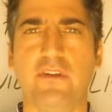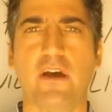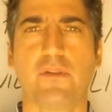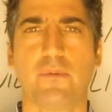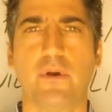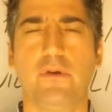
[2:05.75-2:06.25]

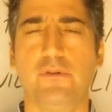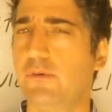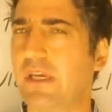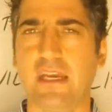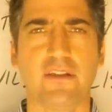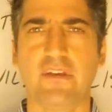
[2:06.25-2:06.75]
down the road, you
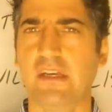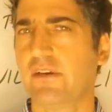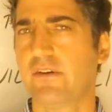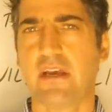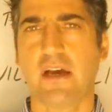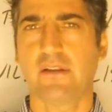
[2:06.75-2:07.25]
can't
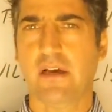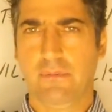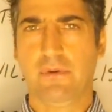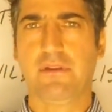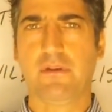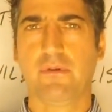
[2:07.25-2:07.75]
take your
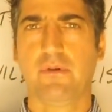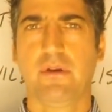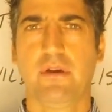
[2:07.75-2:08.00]
downline with you.